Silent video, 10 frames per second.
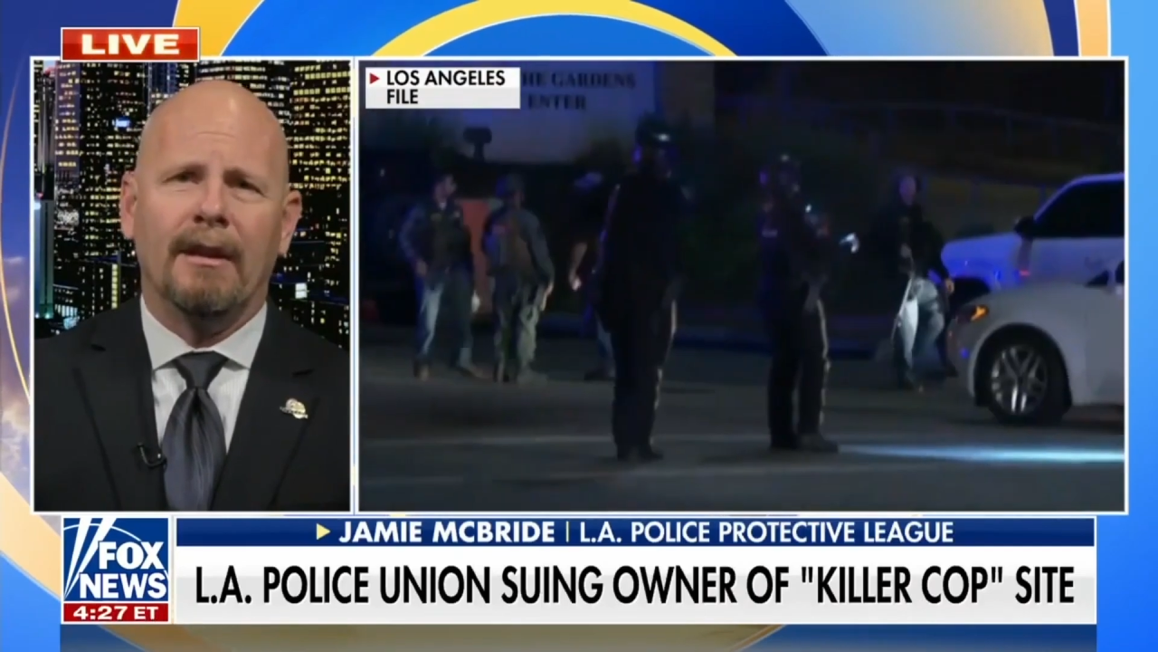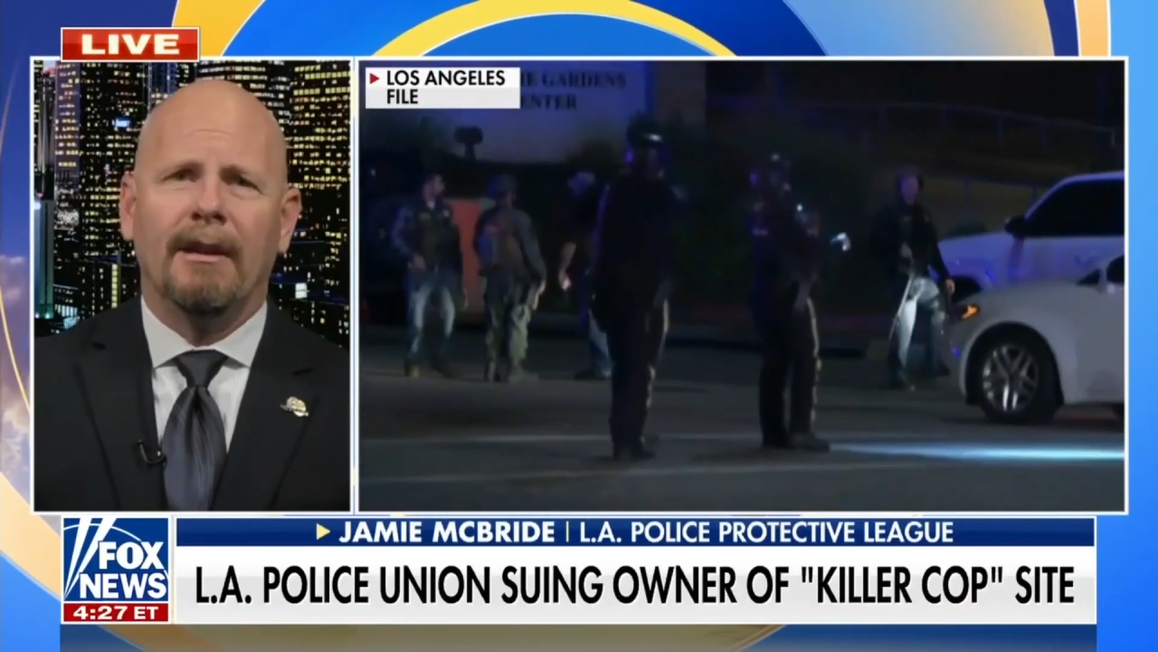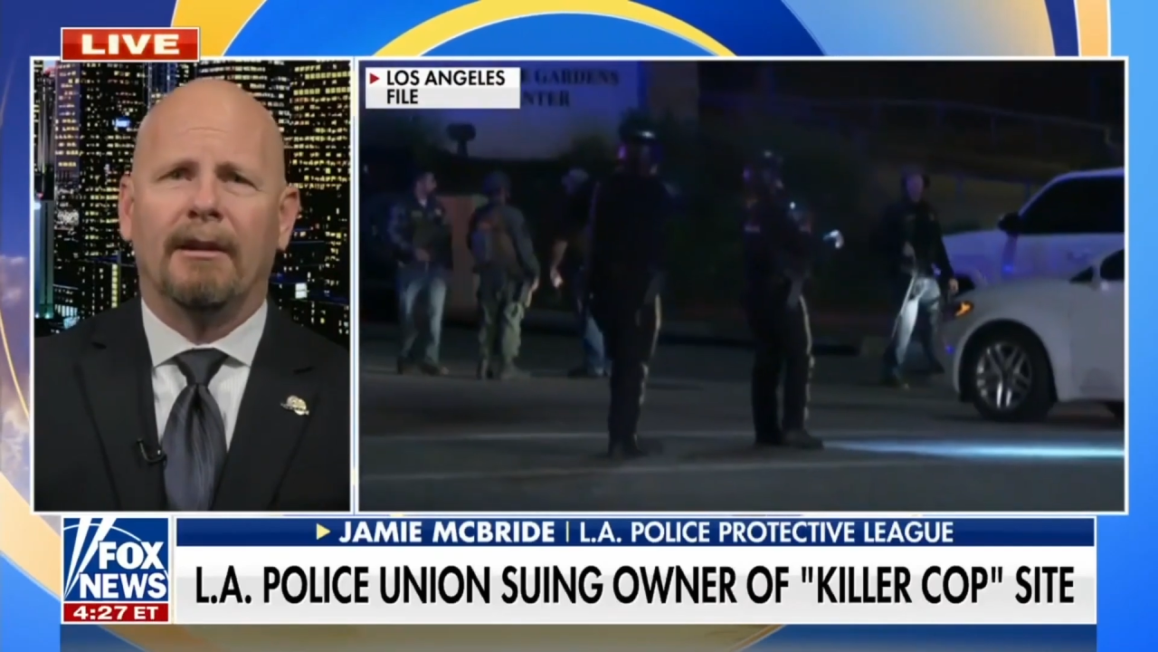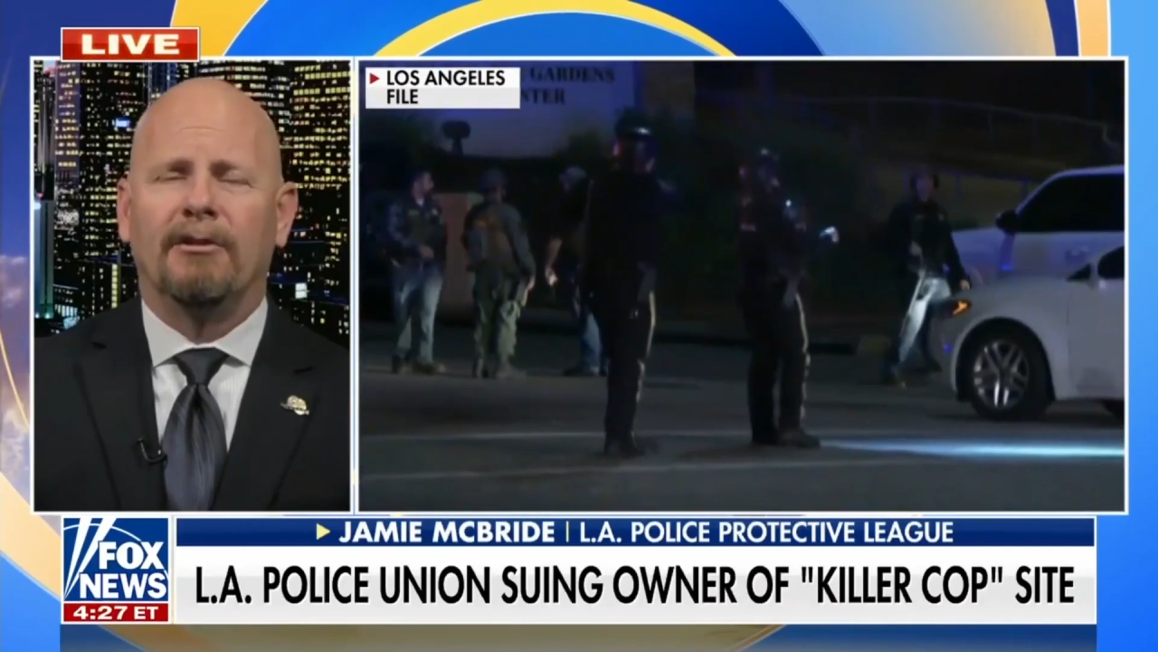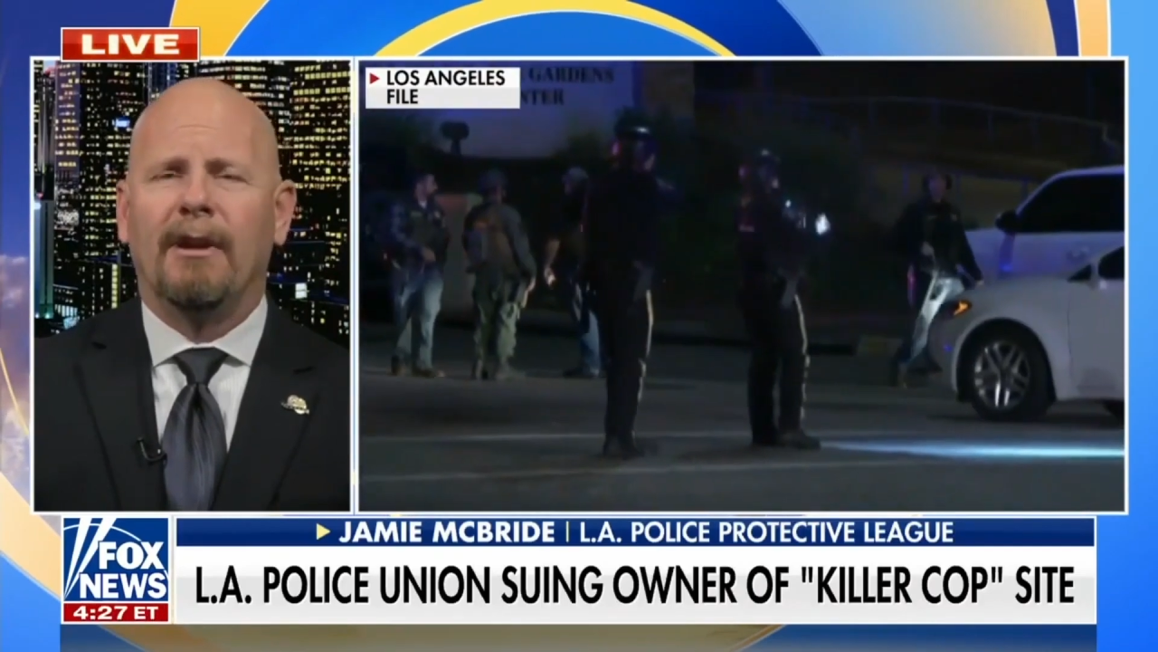
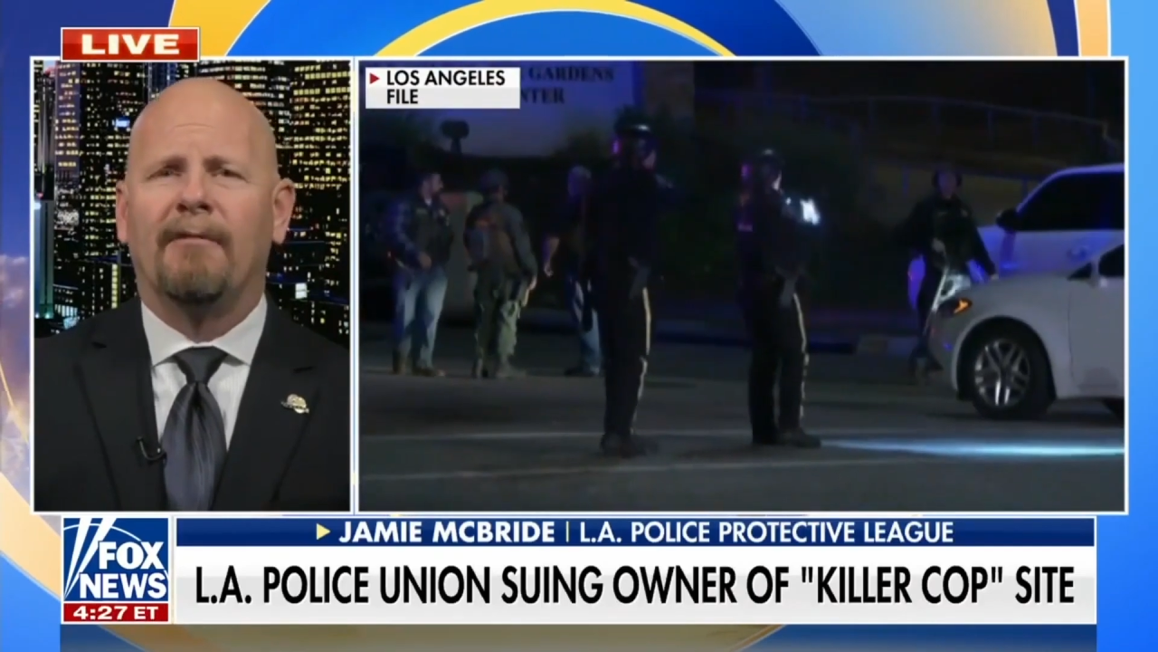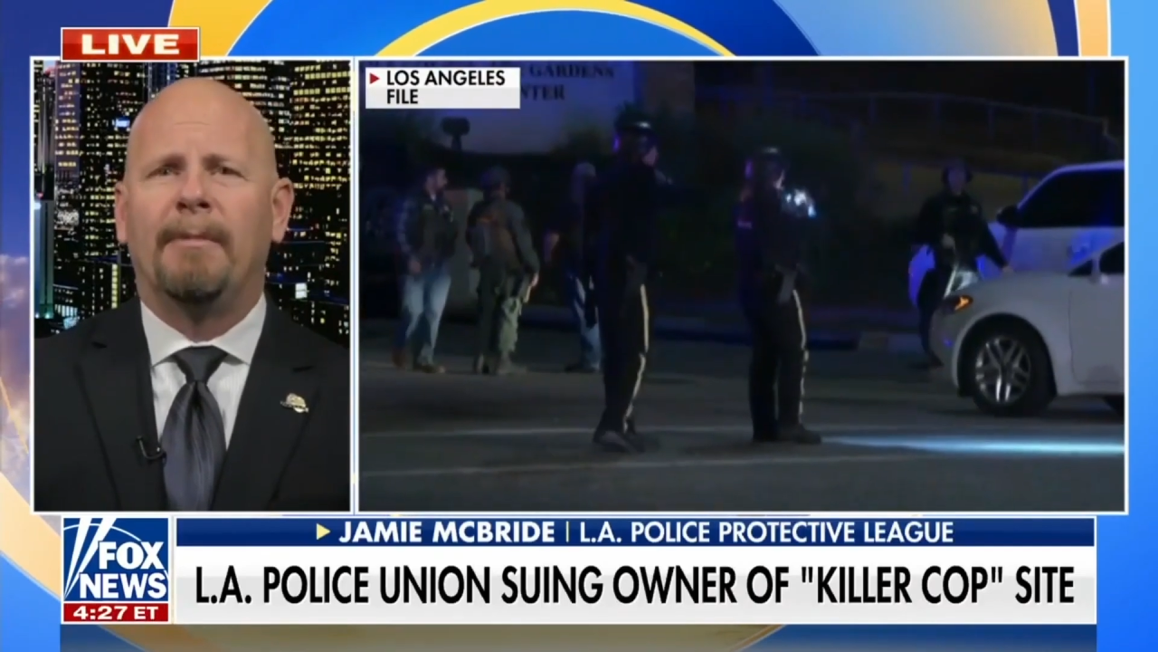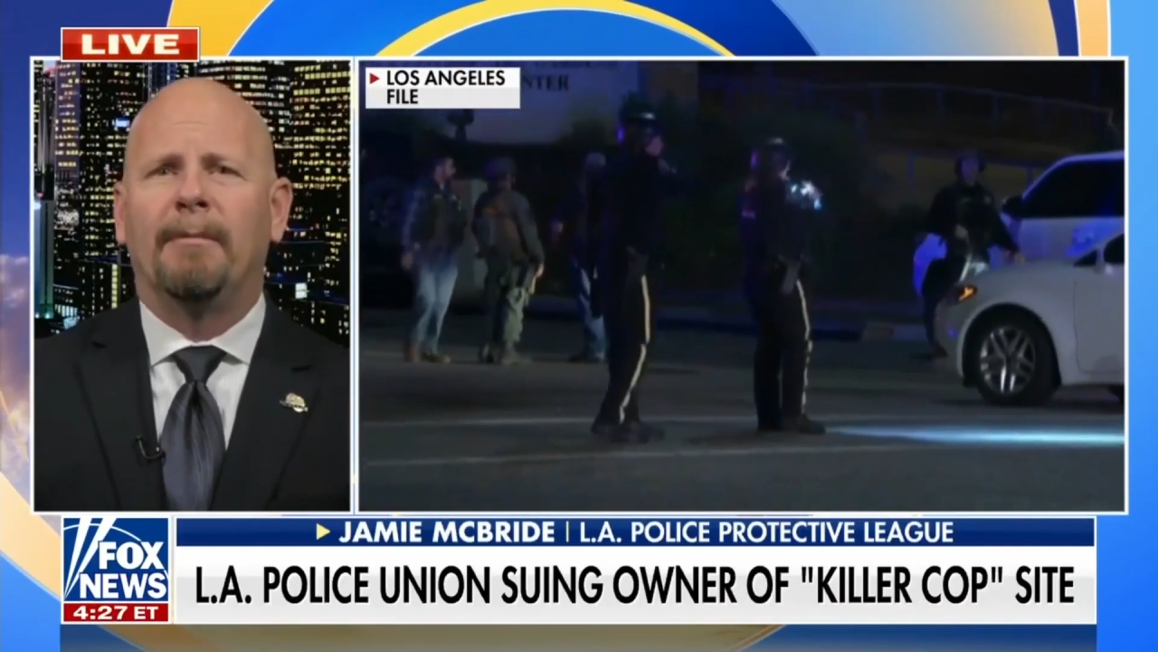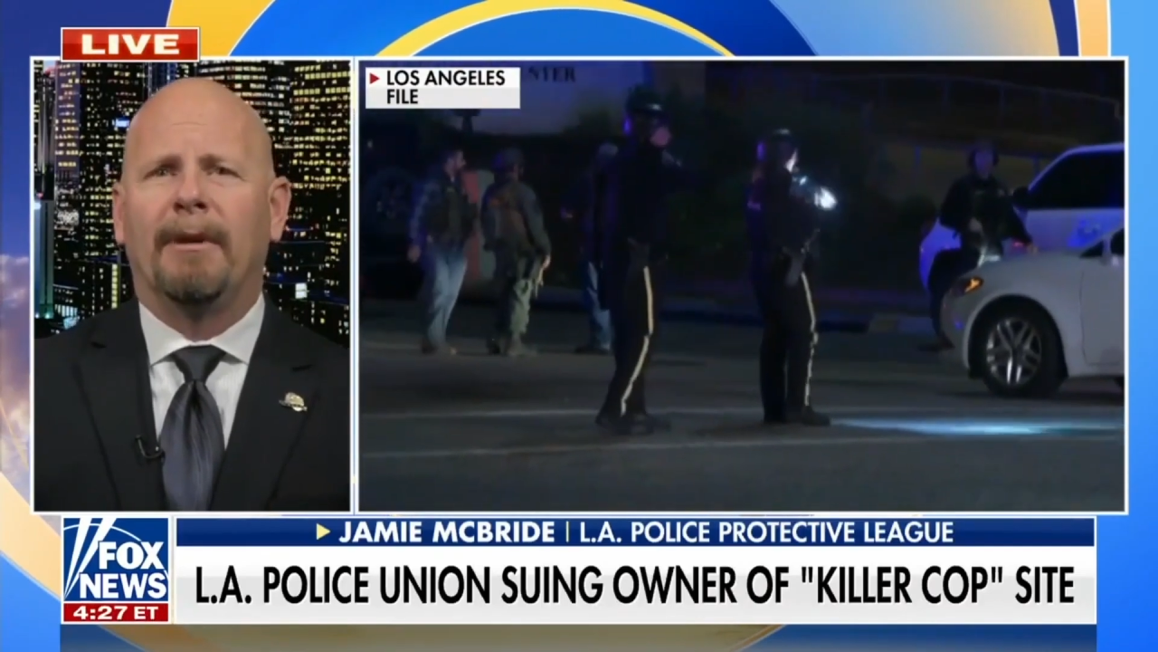Because you have people